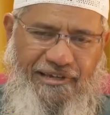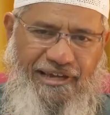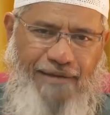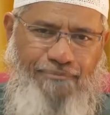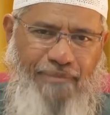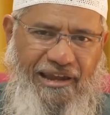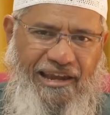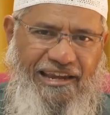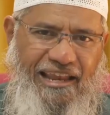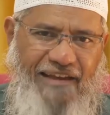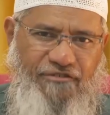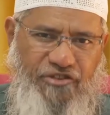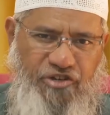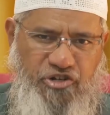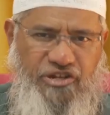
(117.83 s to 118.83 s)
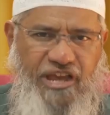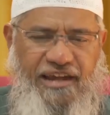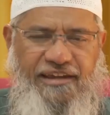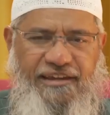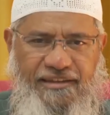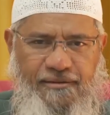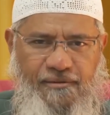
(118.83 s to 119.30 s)
It mainly dealt with
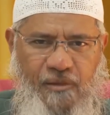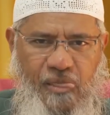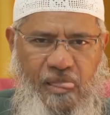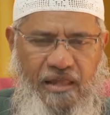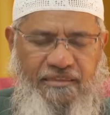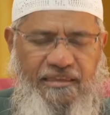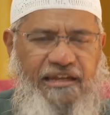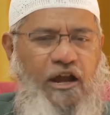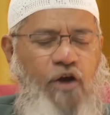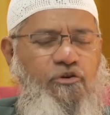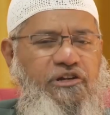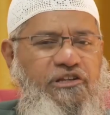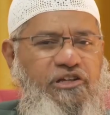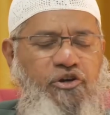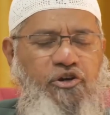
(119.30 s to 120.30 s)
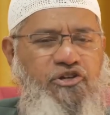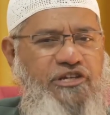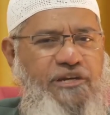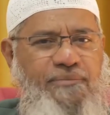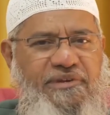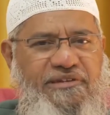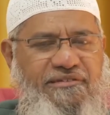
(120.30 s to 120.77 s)
Christianity, that how did the
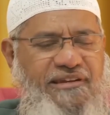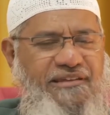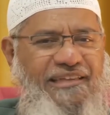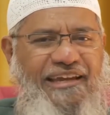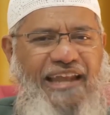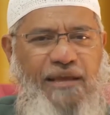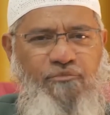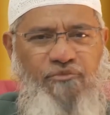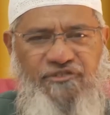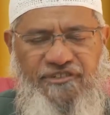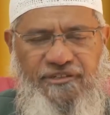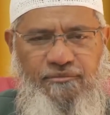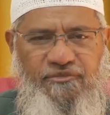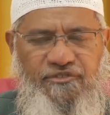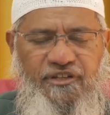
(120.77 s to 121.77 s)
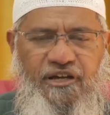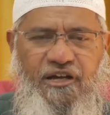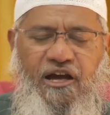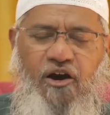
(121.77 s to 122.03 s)
Christian missionaries attack Muslims?